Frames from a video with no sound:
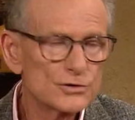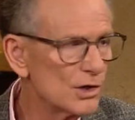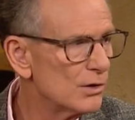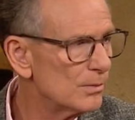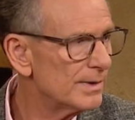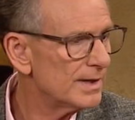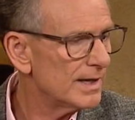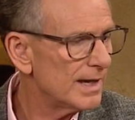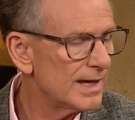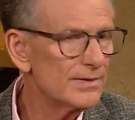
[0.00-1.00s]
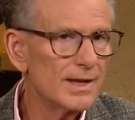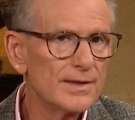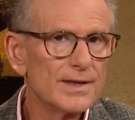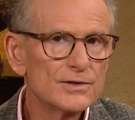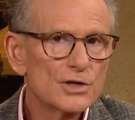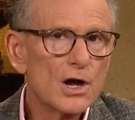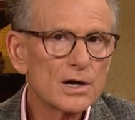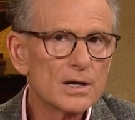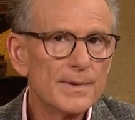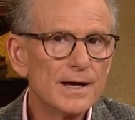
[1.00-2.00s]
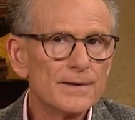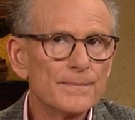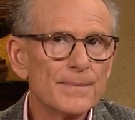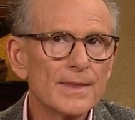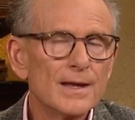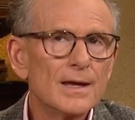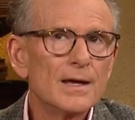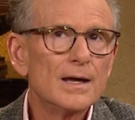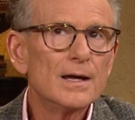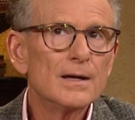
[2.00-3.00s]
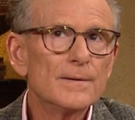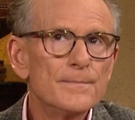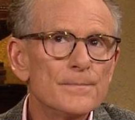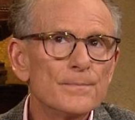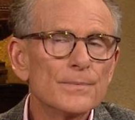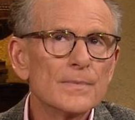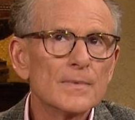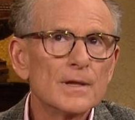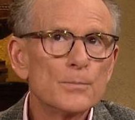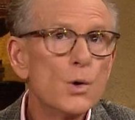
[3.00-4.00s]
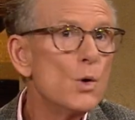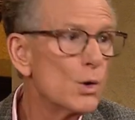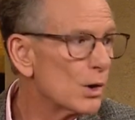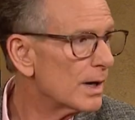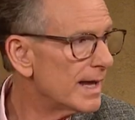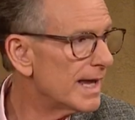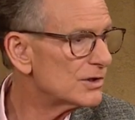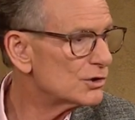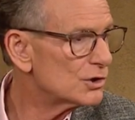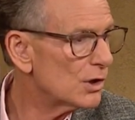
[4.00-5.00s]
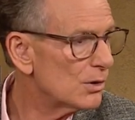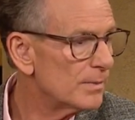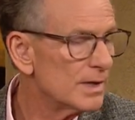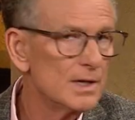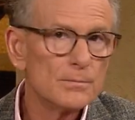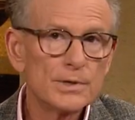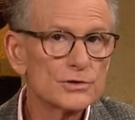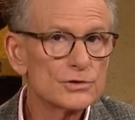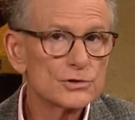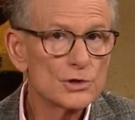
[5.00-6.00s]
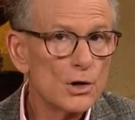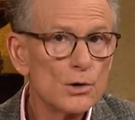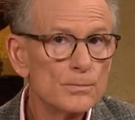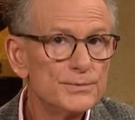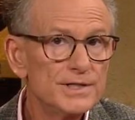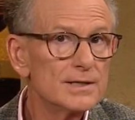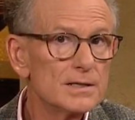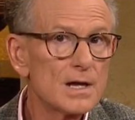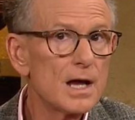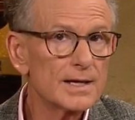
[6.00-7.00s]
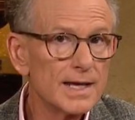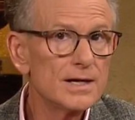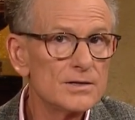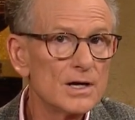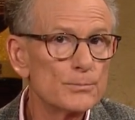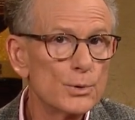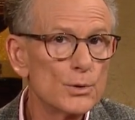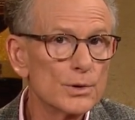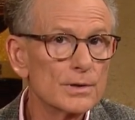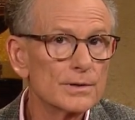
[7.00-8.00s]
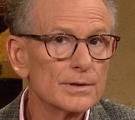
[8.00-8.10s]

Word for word: Job, and, and they talk about um, poor as Job. But Job did not end up poor.